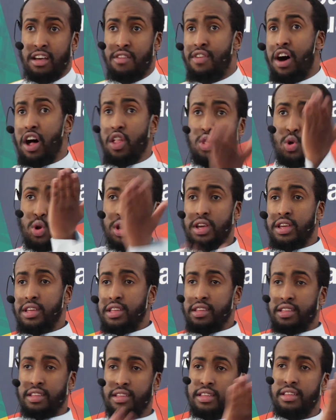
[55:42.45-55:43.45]
tafadul.
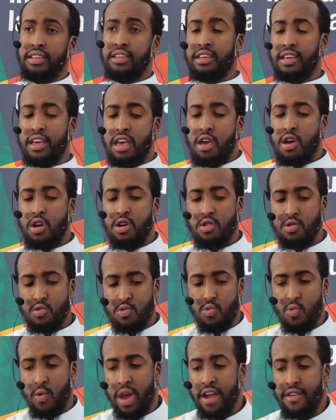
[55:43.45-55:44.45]

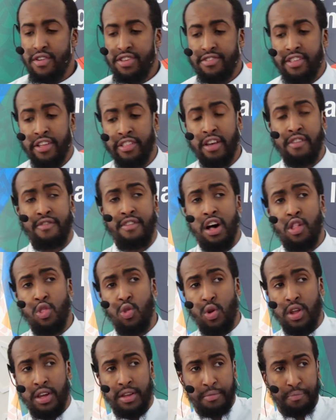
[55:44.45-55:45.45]
Where is the
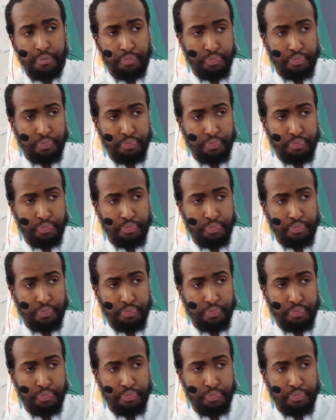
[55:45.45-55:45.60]
tafadul?